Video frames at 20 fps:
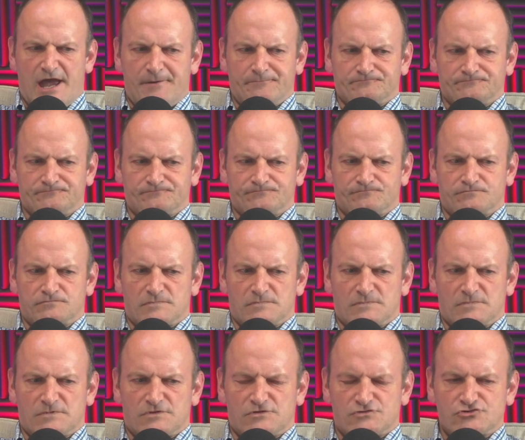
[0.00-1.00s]

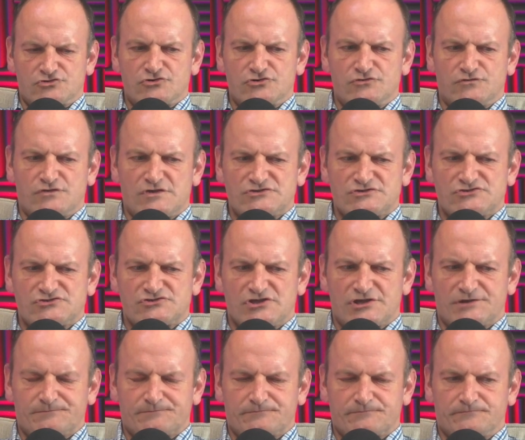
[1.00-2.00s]
The truth is
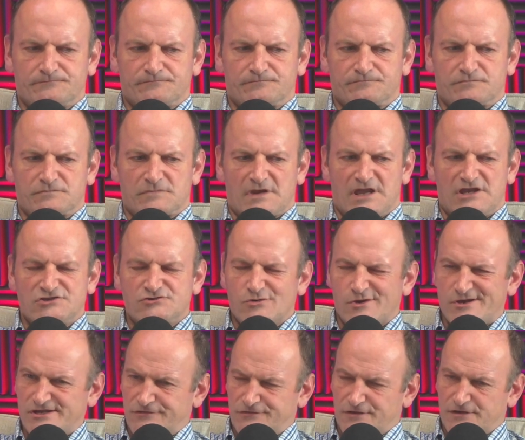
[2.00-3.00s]
that in
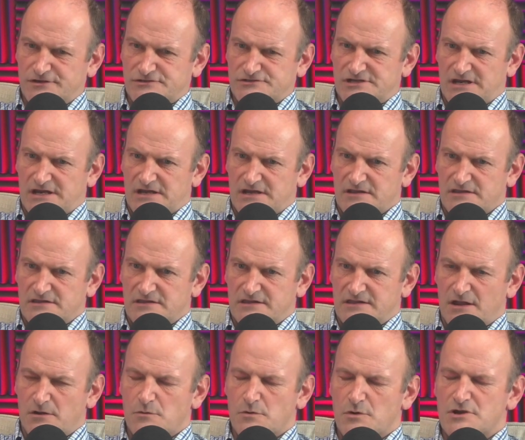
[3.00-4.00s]
2013,
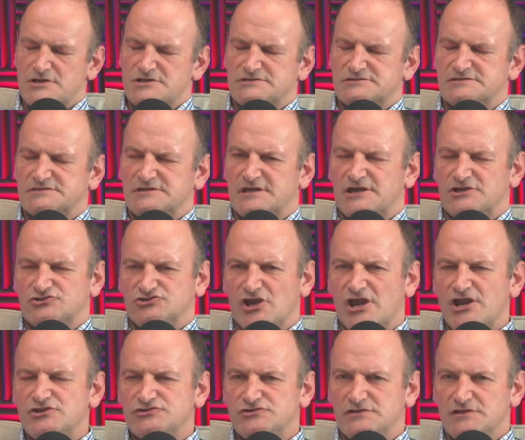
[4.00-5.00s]
there was a
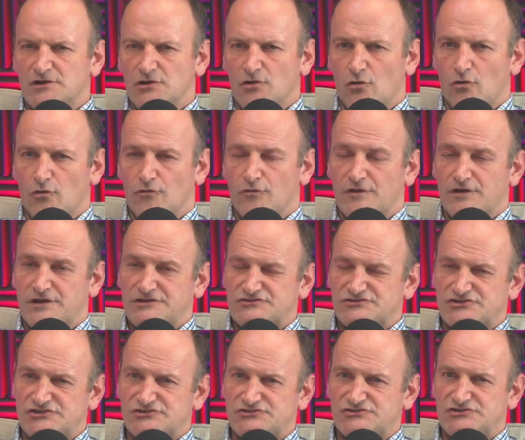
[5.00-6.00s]
change in the law that
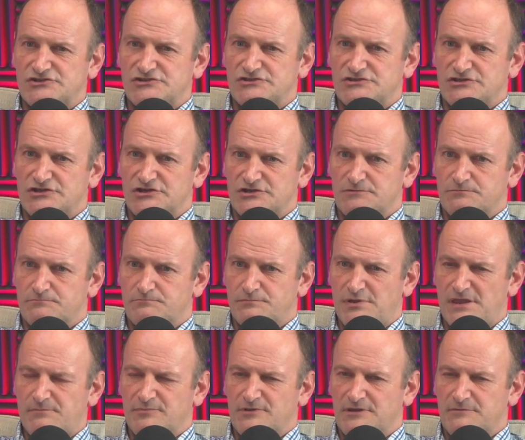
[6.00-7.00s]
insisted that
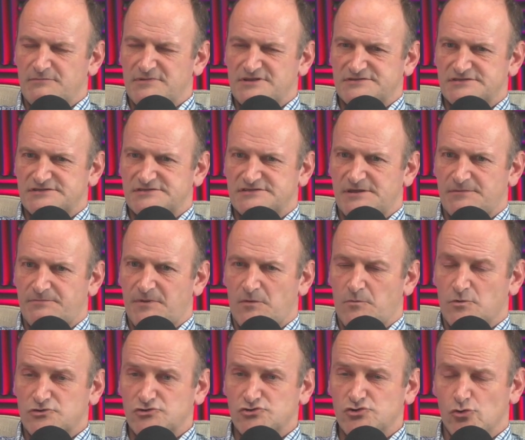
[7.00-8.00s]
people in Mississippi
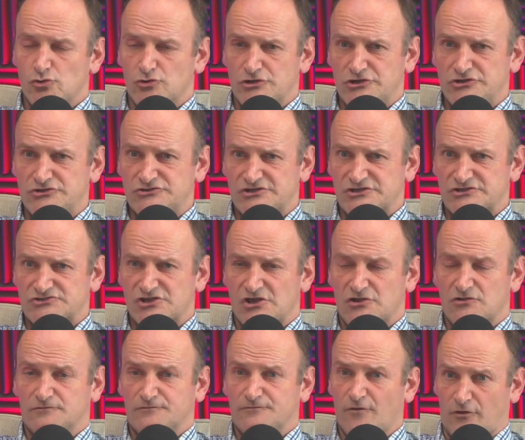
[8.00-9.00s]
were taught using
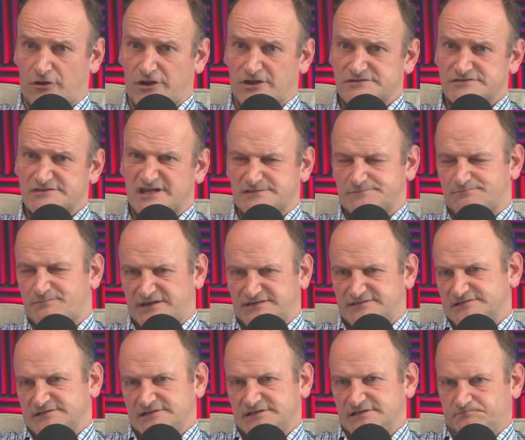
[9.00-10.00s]
so-called phonics. That's
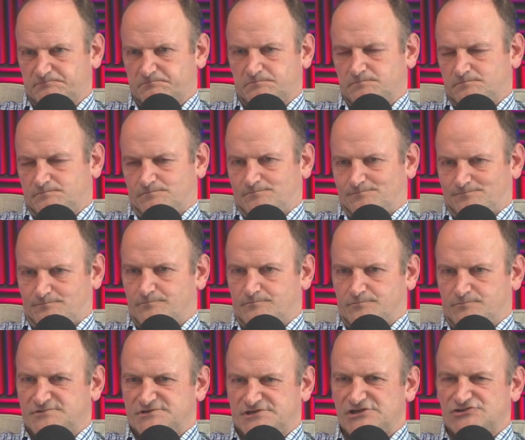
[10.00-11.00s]
basically
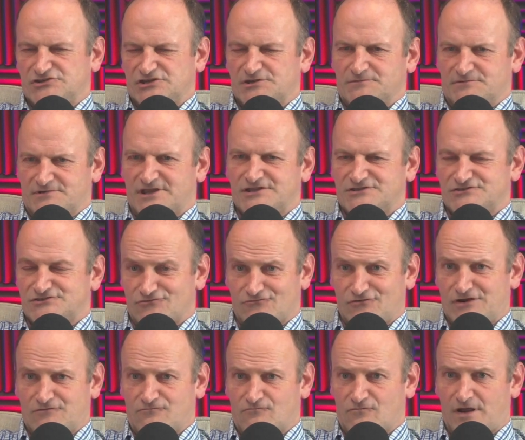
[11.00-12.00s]
teaching kids to
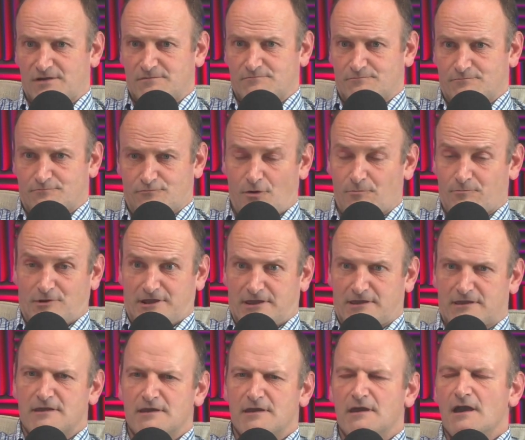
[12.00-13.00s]
read and write
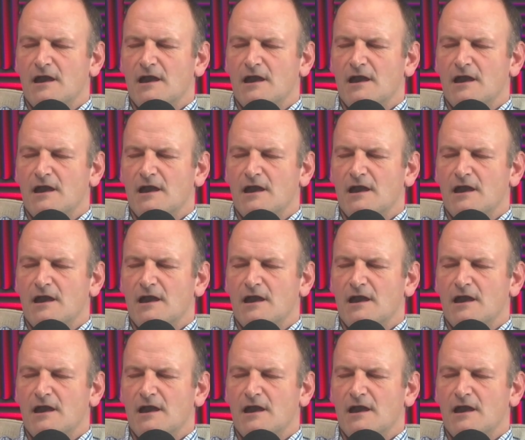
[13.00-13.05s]
properly.